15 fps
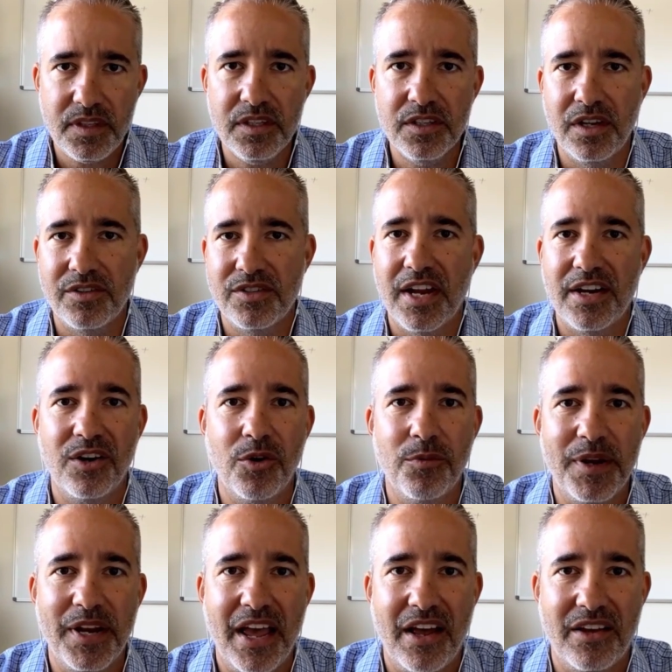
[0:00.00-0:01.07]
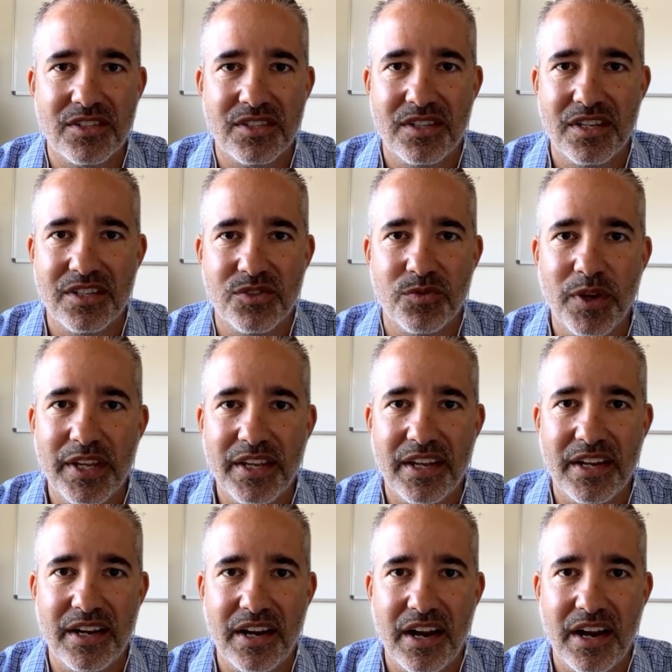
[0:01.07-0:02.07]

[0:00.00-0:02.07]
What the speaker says: I was at an open house this weekend.